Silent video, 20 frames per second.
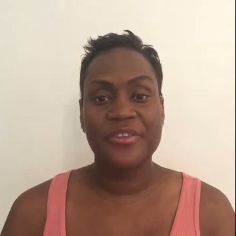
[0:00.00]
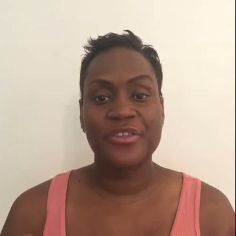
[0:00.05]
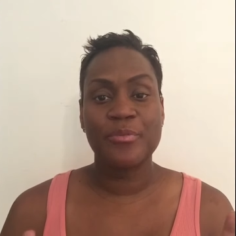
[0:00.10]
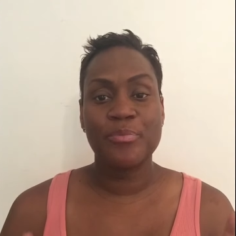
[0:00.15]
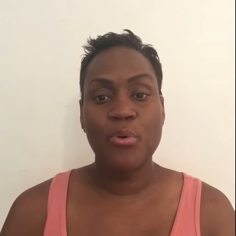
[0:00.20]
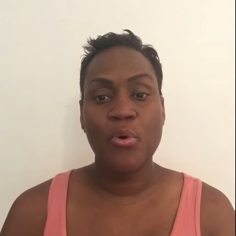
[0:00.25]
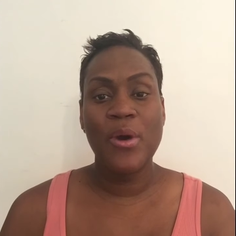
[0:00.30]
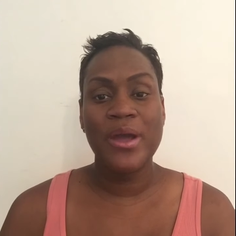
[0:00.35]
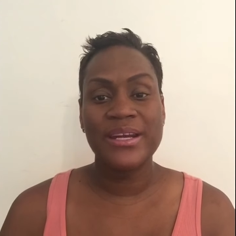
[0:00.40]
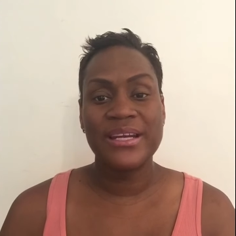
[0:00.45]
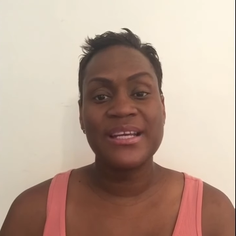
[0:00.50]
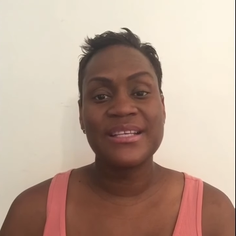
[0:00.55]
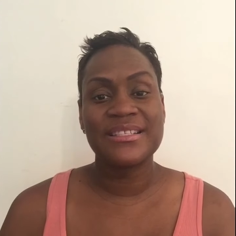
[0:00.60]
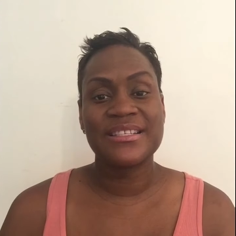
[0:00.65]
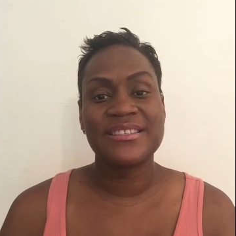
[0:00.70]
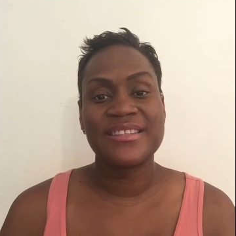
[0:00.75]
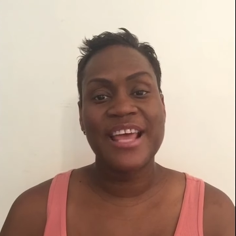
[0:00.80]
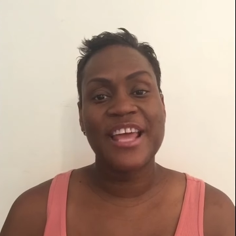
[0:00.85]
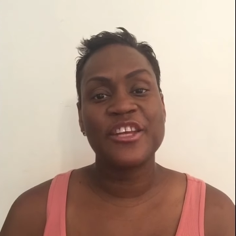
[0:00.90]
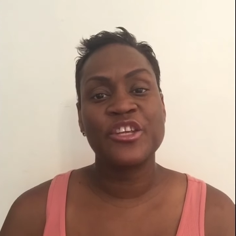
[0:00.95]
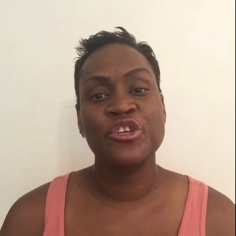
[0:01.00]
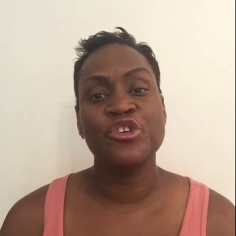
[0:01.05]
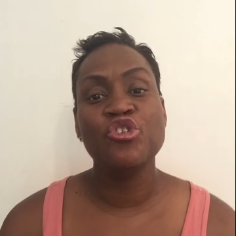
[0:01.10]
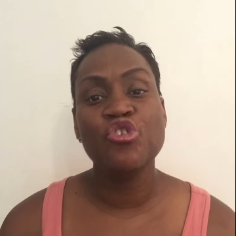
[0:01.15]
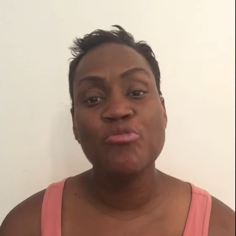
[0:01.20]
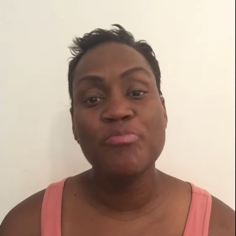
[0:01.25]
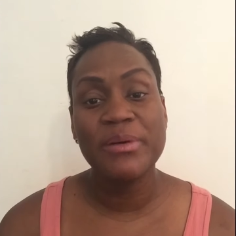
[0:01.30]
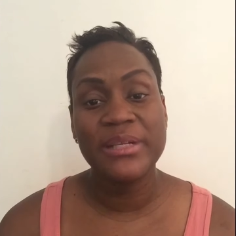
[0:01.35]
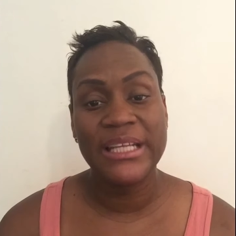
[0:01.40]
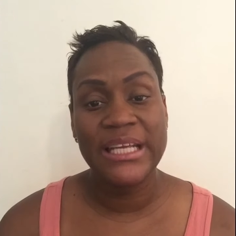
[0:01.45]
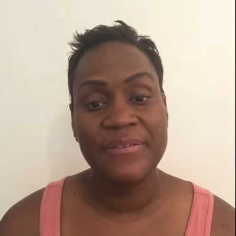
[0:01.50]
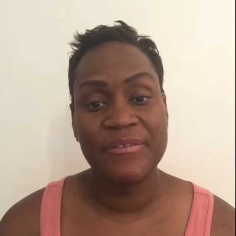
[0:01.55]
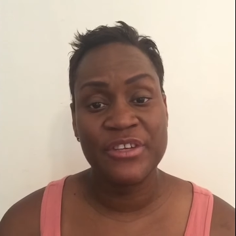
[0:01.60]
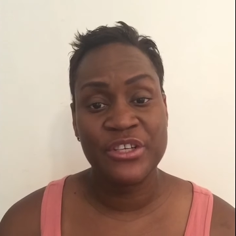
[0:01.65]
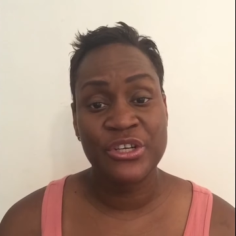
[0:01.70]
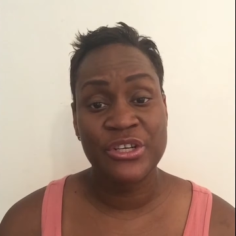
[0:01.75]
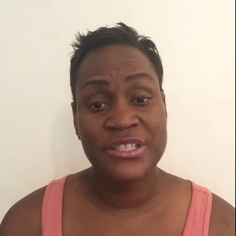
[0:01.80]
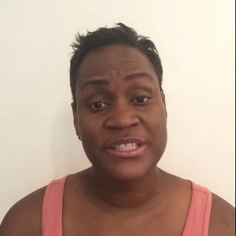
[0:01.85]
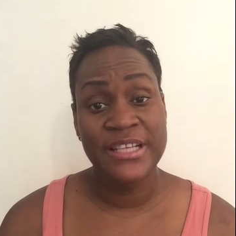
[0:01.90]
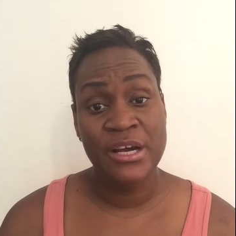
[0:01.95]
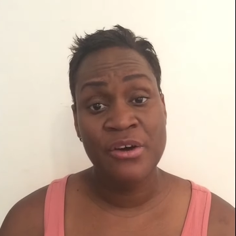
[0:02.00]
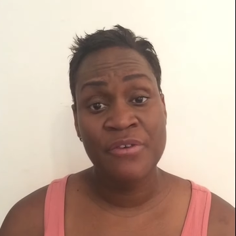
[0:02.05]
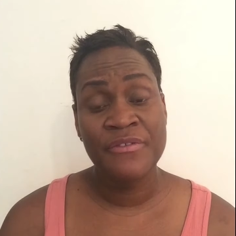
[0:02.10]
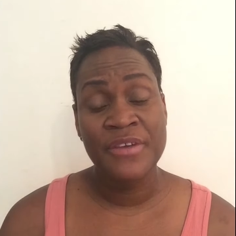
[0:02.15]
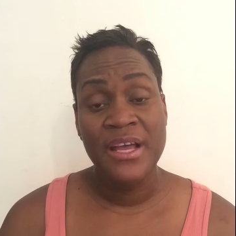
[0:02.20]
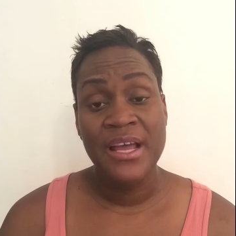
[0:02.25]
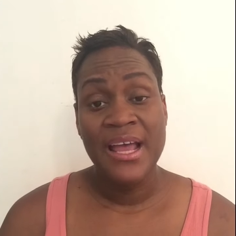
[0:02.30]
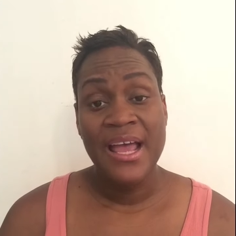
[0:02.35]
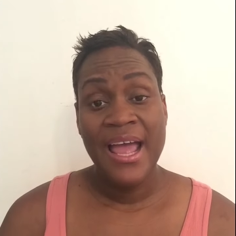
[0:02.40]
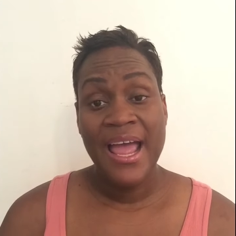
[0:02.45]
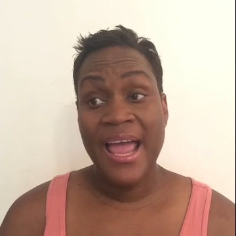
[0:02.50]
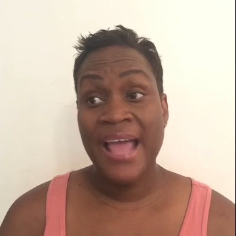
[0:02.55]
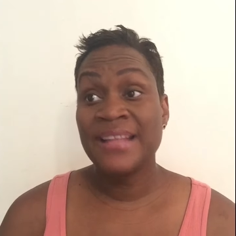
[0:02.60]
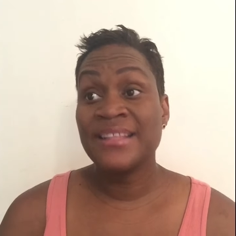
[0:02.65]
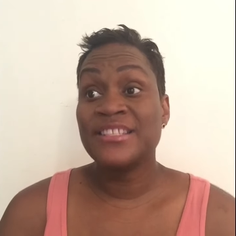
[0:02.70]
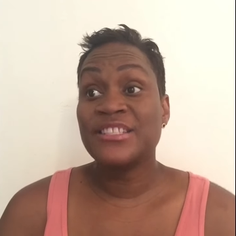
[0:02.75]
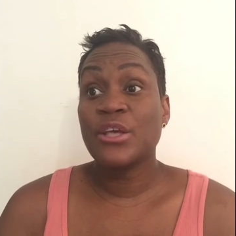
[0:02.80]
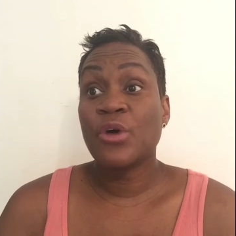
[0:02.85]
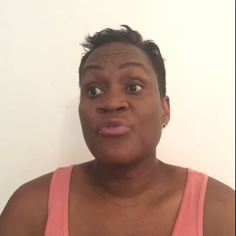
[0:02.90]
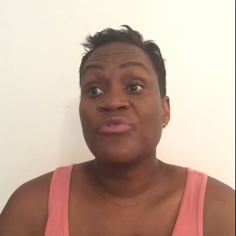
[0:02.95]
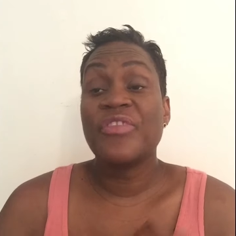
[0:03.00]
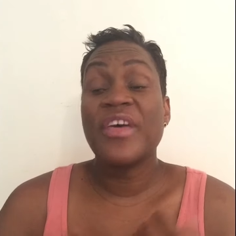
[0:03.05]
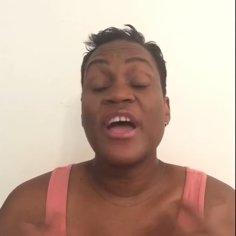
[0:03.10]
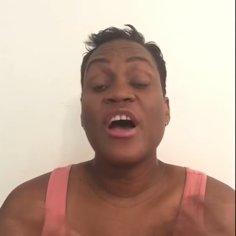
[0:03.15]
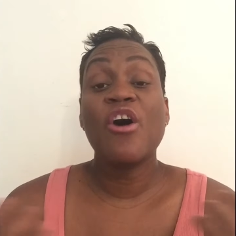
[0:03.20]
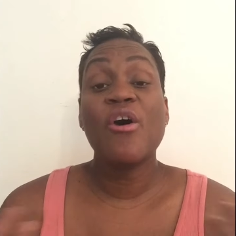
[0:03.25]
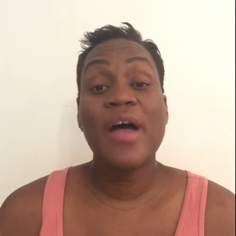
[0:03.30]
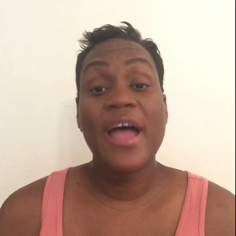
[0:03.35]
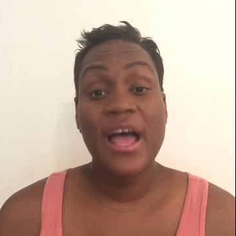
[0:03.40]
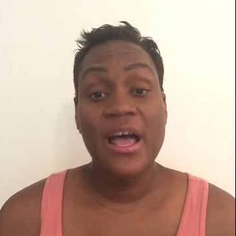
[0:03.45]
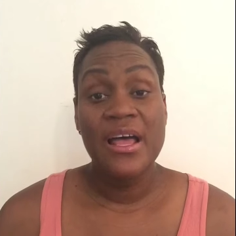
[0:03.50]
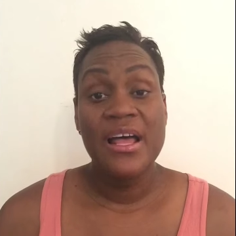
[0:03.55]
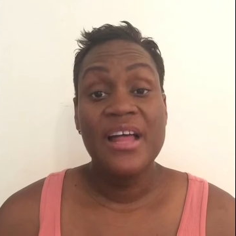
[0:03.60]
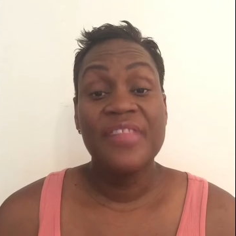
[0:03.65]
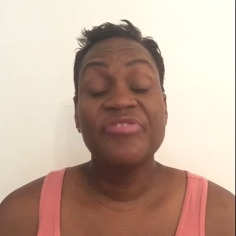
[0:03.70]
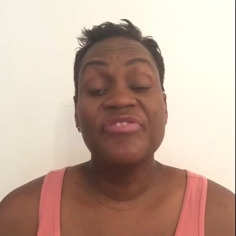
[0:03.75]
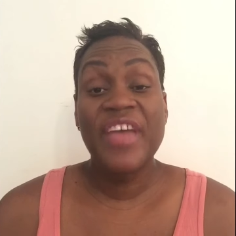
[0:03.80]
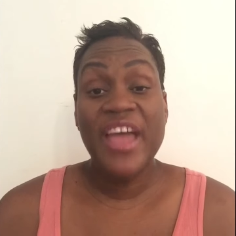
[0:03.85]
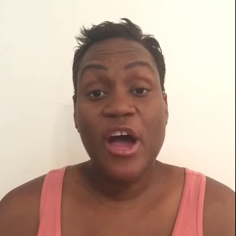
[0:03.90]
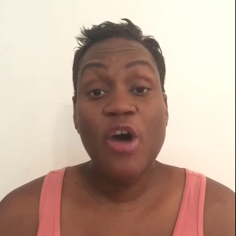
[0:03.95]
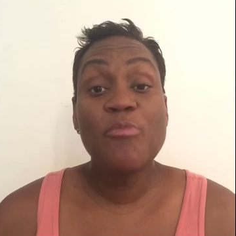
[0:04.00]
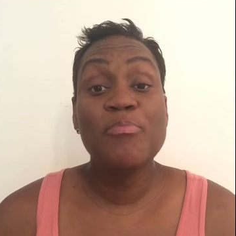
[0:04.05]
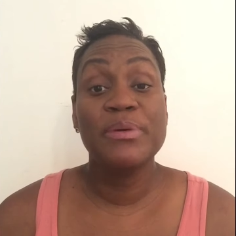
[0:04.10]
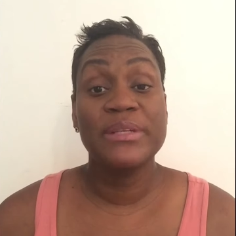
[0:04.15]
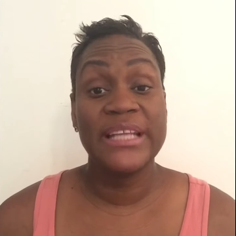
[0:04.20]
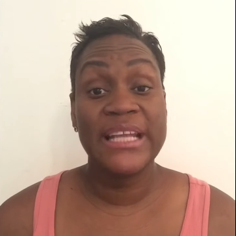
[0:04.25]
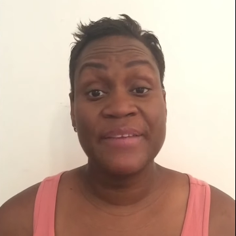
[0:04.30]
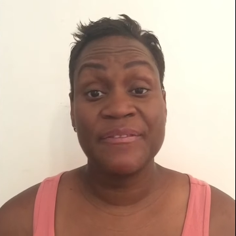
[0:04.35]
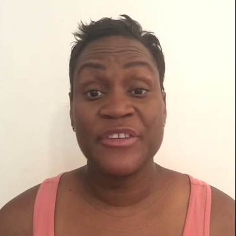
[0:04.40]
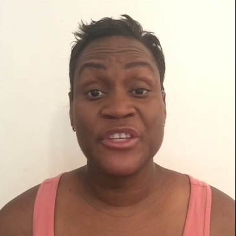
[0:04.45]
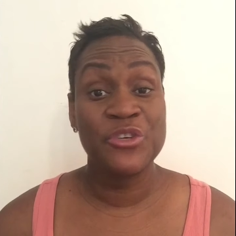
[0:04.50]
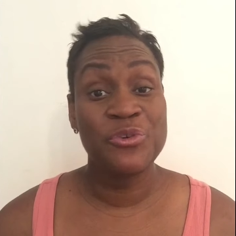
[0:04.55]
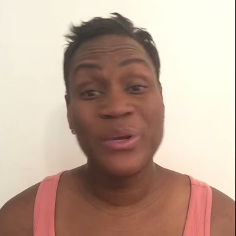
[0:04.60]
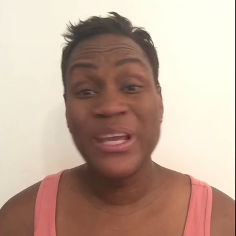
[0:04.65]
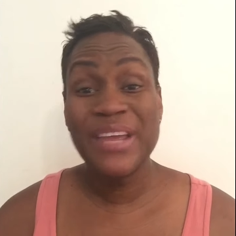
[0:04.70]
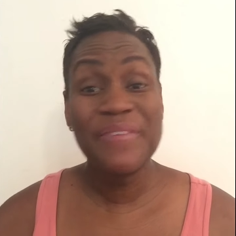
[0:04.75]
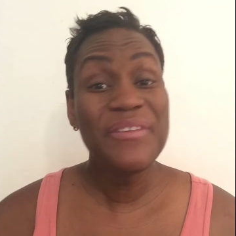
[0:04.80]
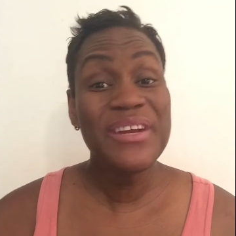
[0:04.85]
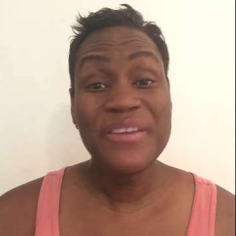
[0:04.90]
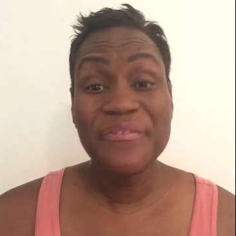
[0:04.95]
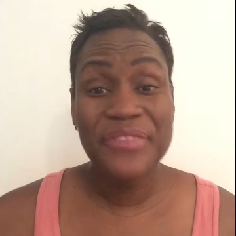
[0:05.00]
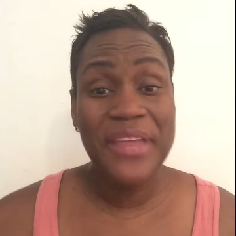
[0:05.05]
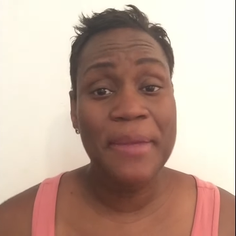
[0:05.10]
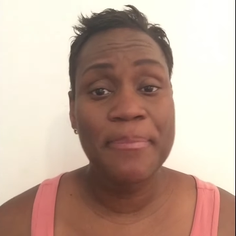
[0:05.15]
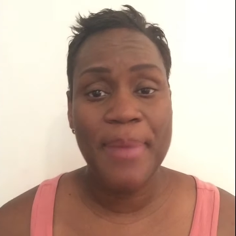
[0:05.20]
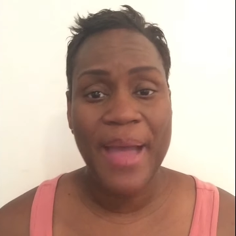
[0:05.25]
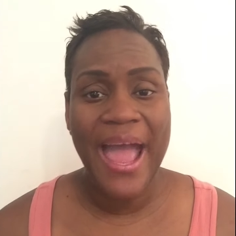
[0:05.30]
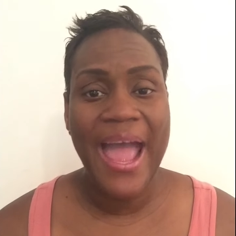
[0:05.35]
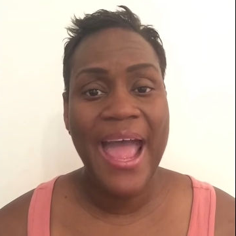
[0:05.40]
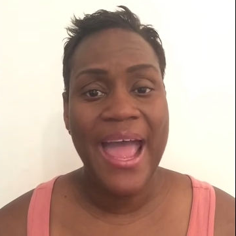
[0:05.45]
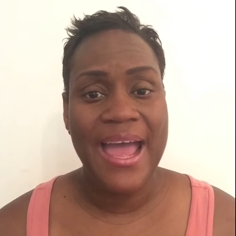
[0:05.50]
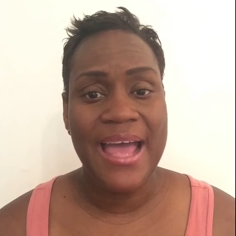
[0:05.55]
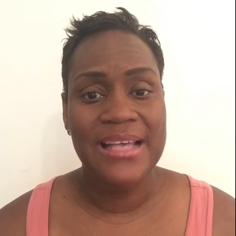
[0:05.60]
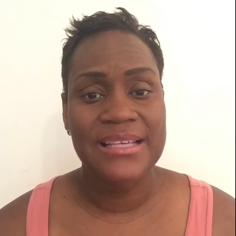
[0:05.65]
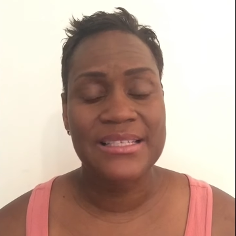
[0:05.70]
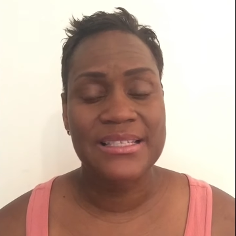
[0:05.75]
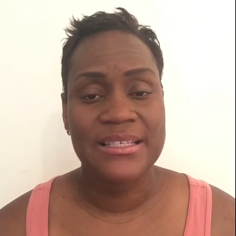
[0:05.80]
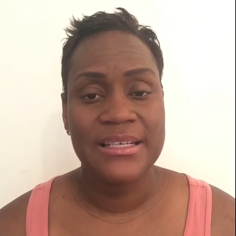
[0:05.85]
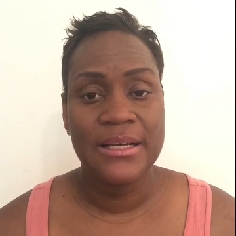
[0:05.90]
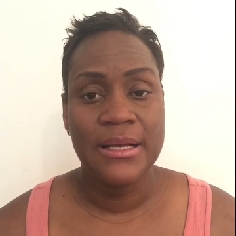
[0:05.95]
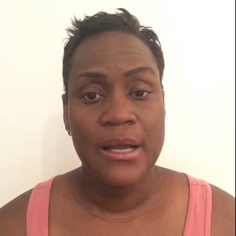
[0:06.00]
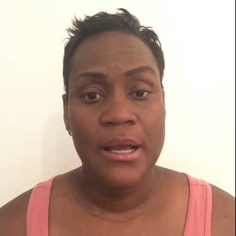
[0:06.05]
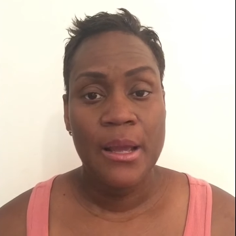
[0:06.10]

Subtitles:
The point is that you believe in yourself, and so they'll believe in you, even if they pass.